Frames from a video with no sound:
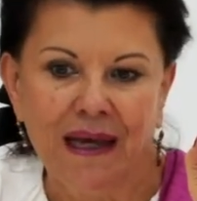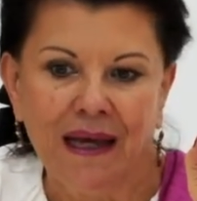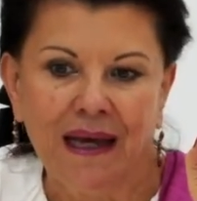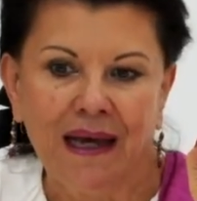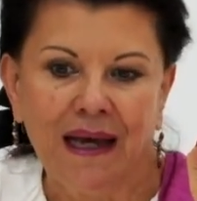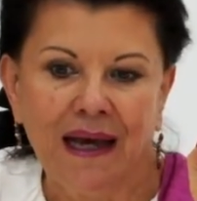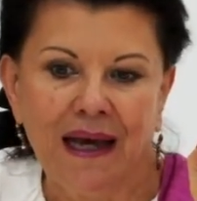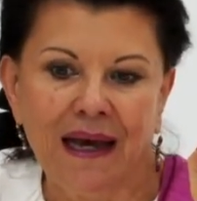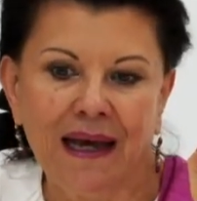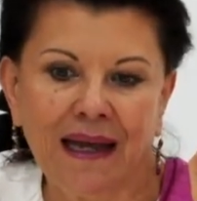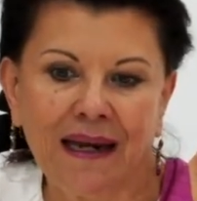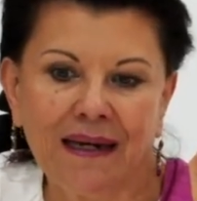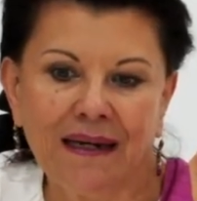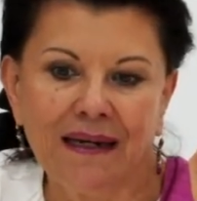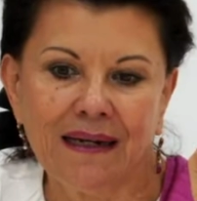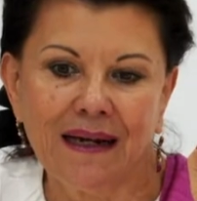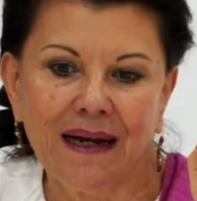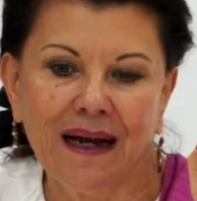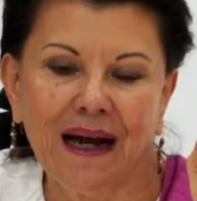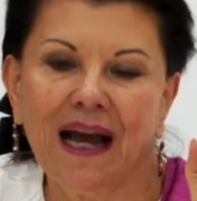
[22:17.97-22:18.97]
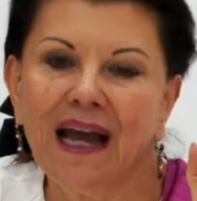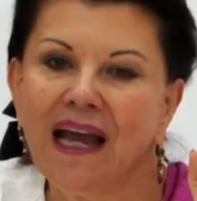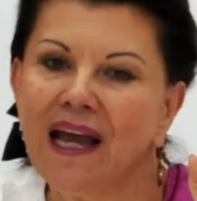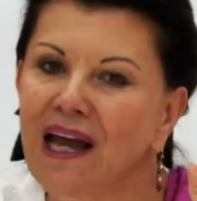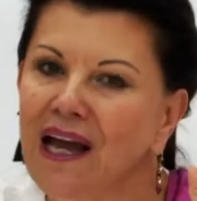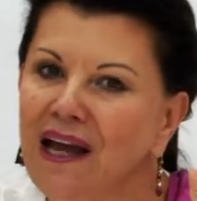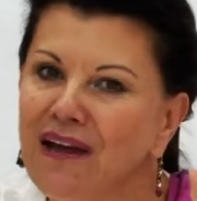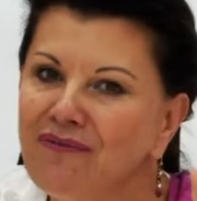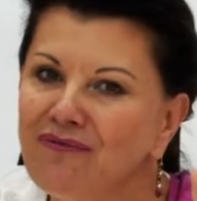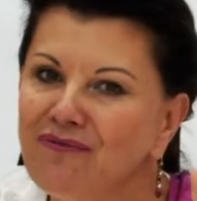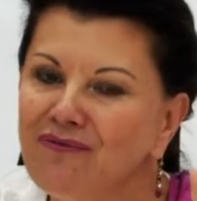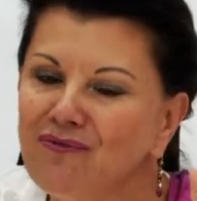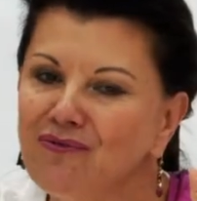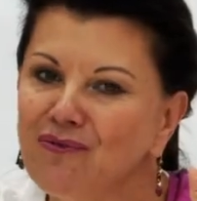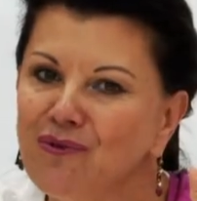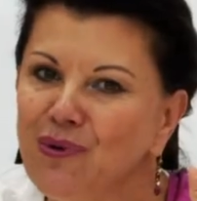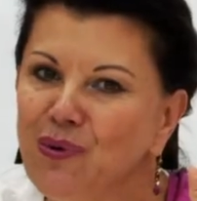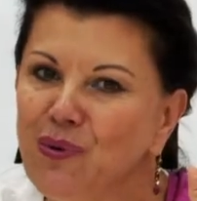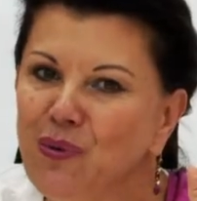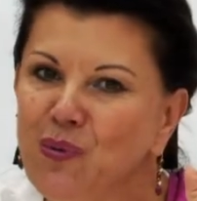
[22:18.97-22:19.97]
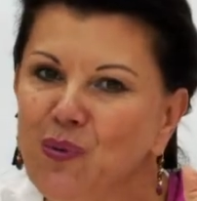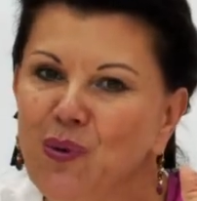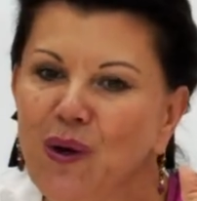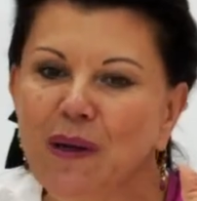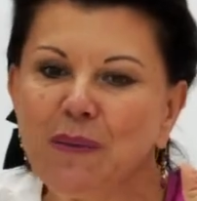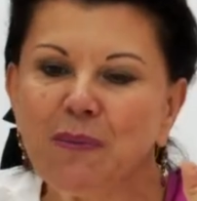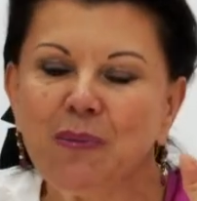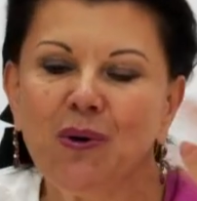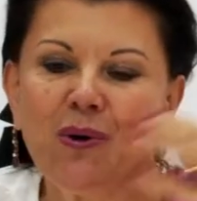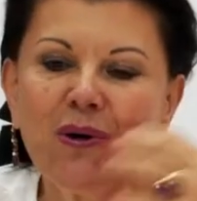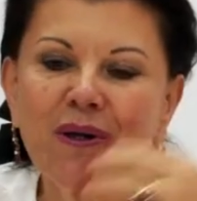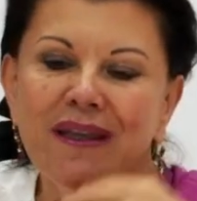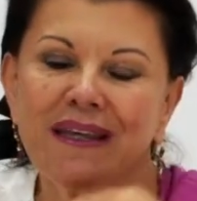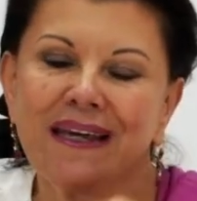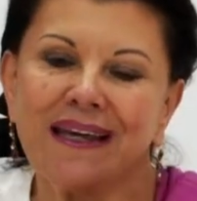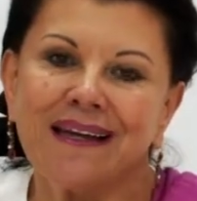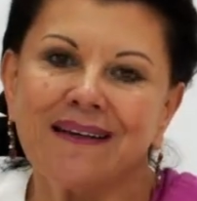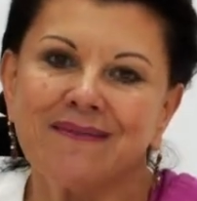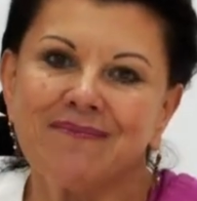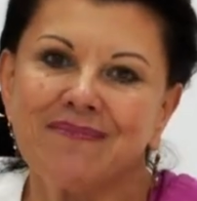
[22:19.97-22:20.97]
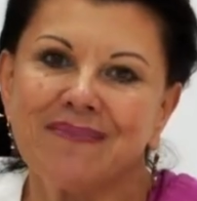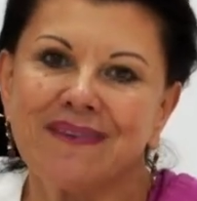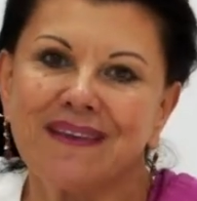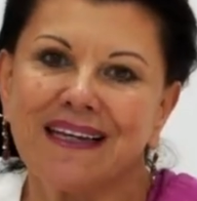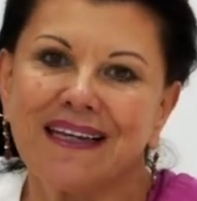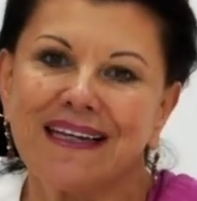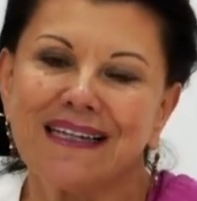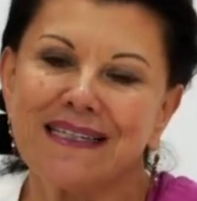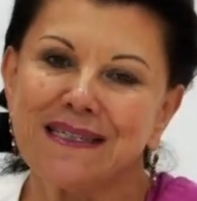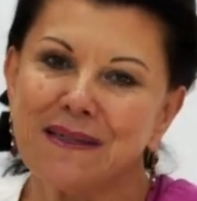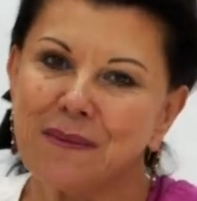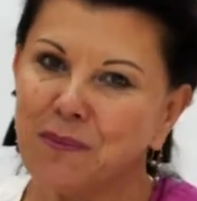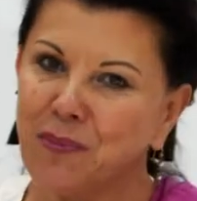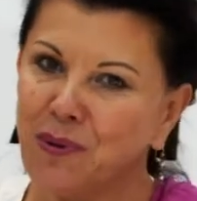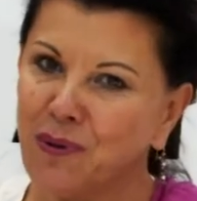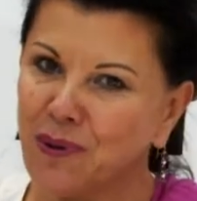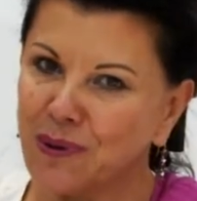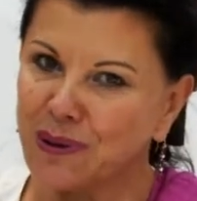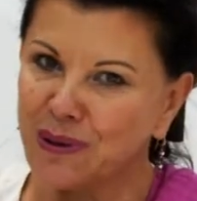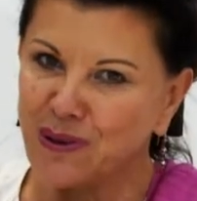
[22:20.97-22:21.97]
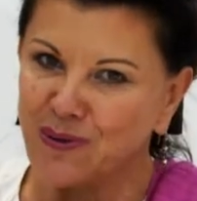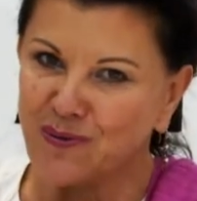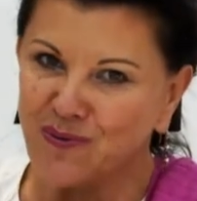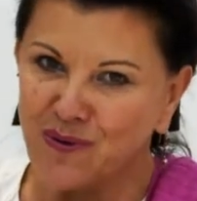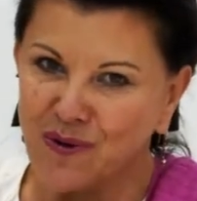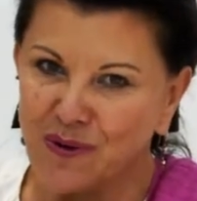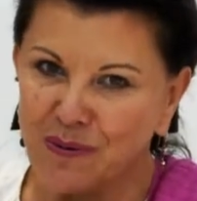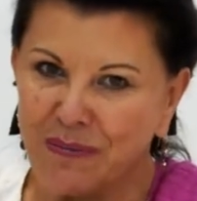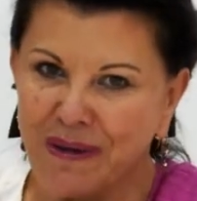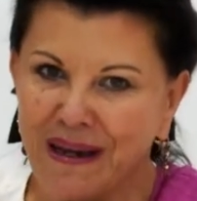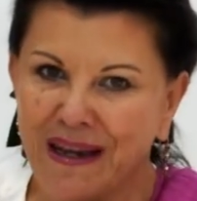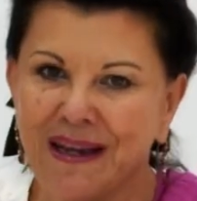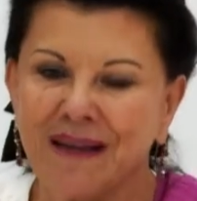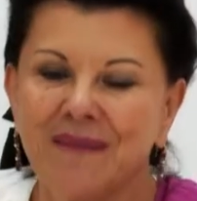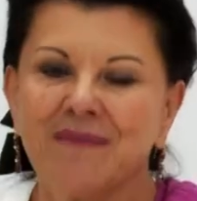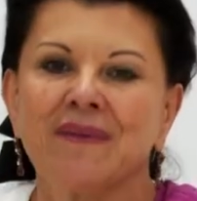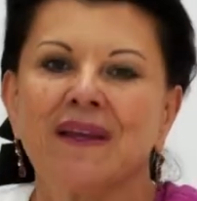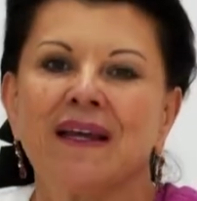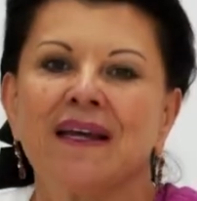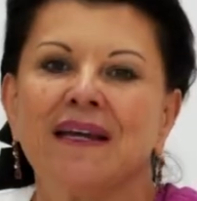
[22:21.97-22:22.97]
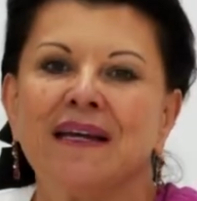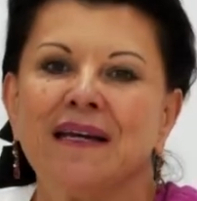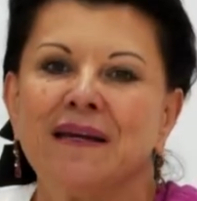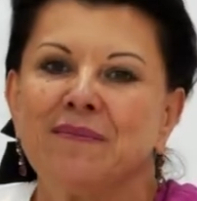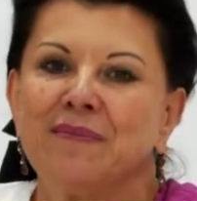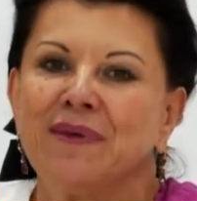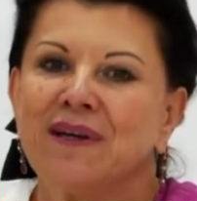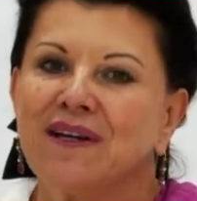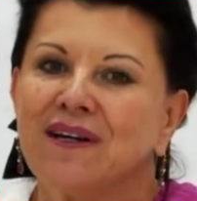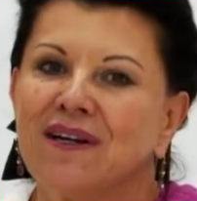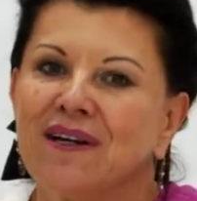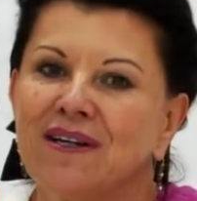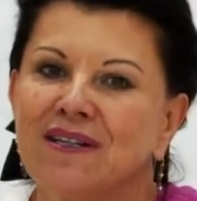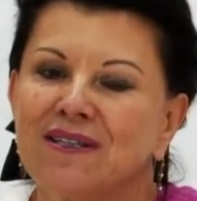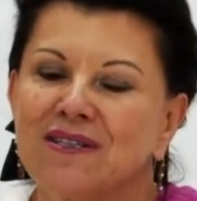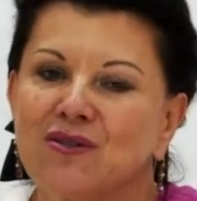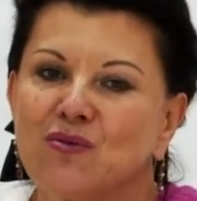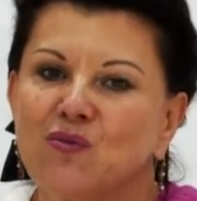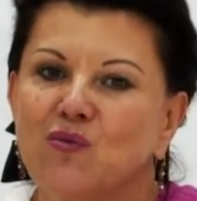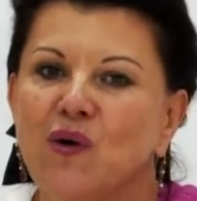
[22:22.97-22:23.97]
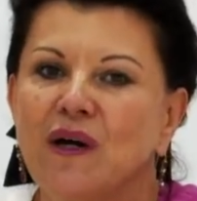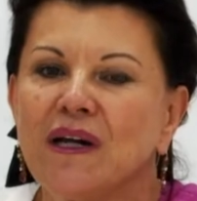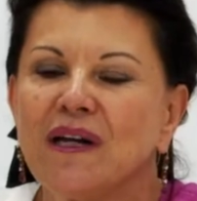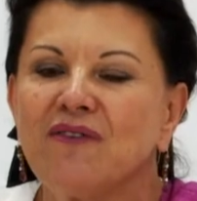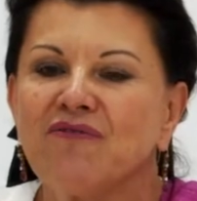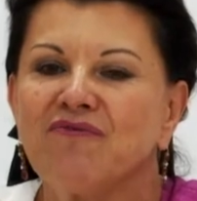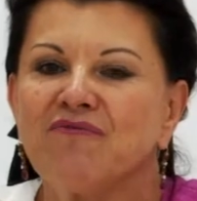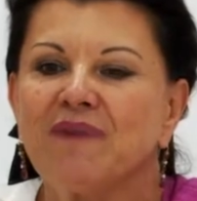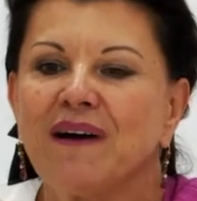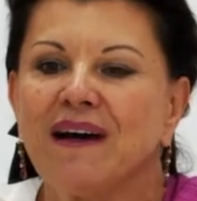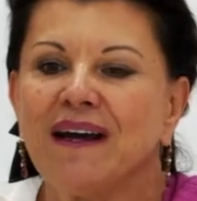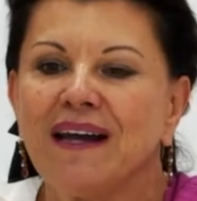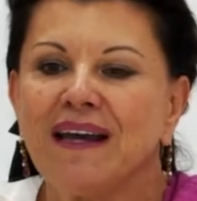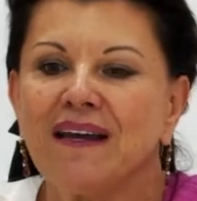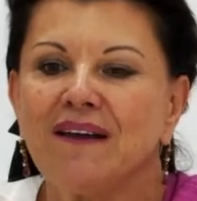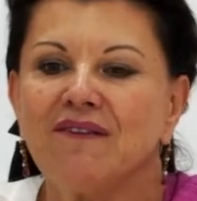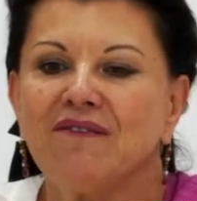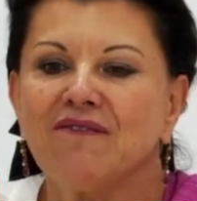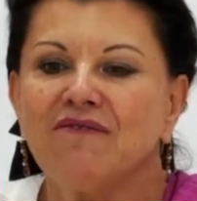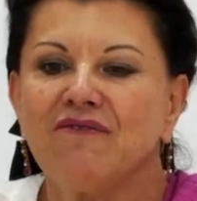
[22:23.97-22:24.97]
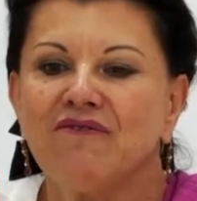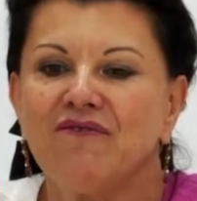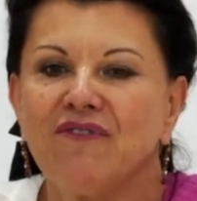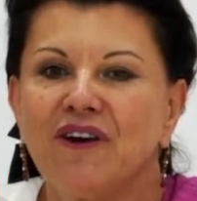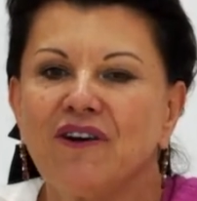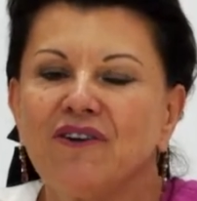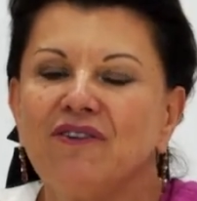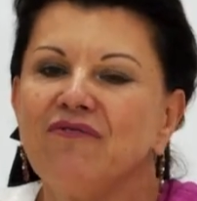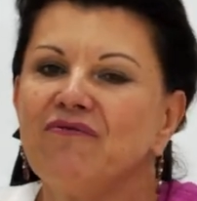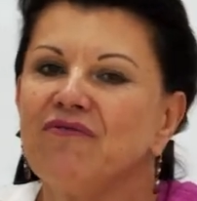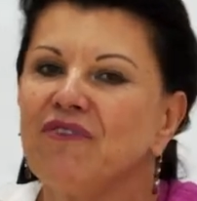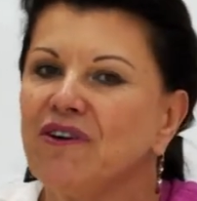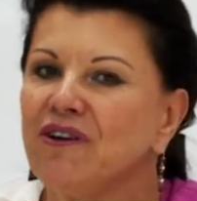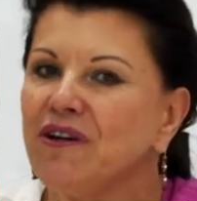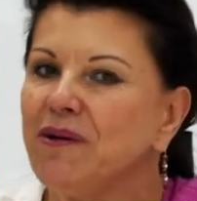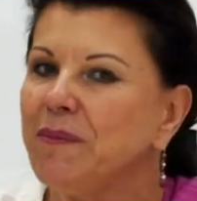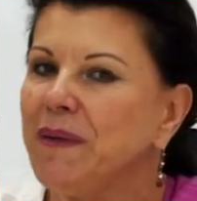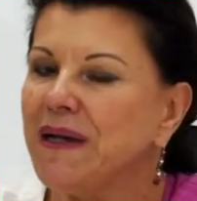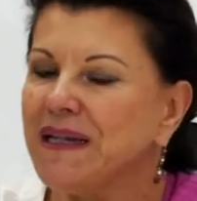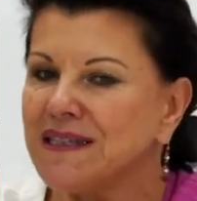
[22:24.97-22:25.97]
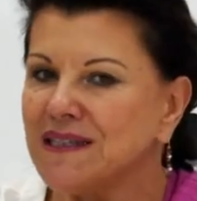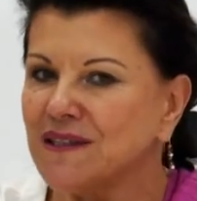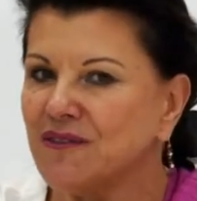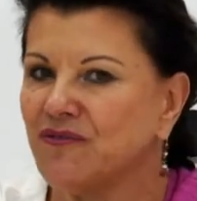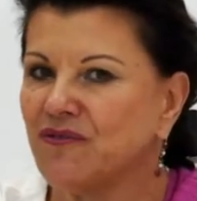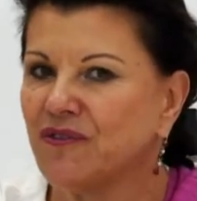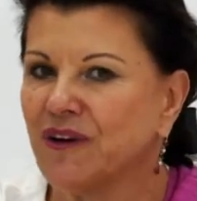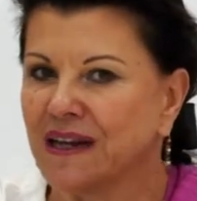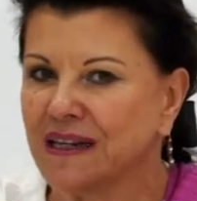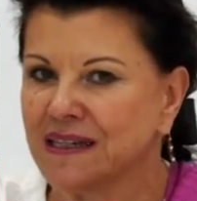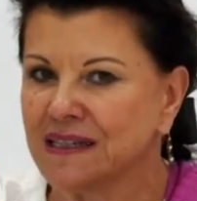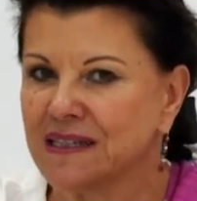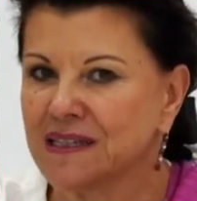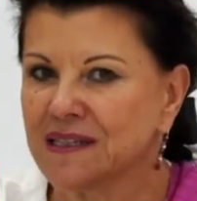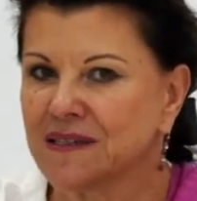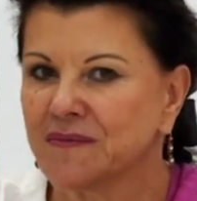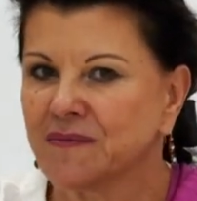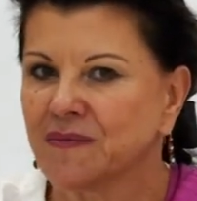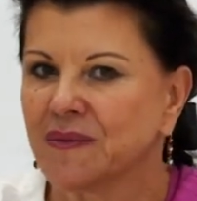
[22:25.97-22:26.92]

And I have one more thing that is important for me, because one of my very, very best friends,